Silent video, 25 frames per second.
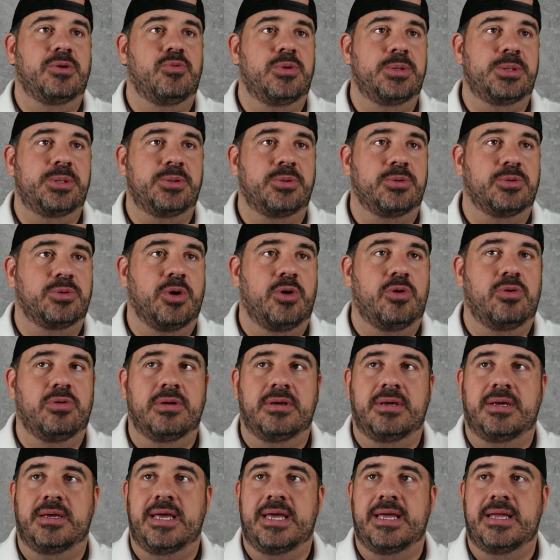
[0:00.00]
which is their
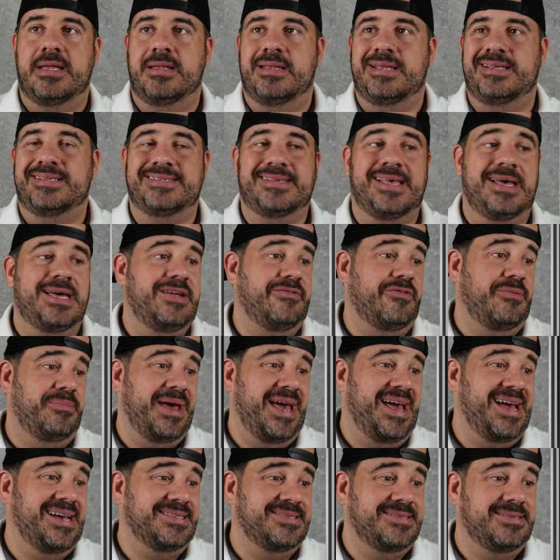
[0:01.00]
goalie, and it's kind of a
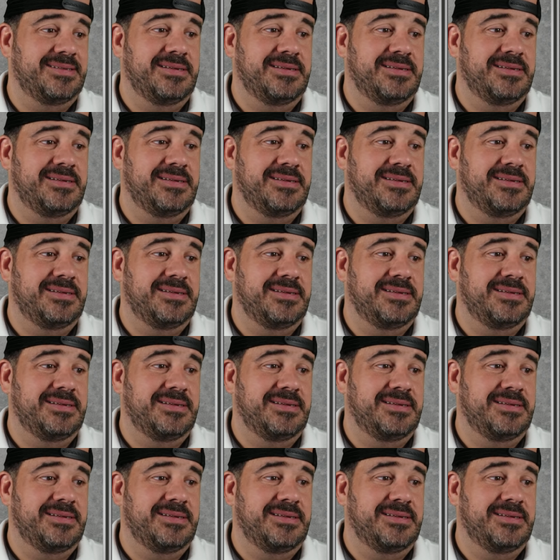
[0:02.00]
pass.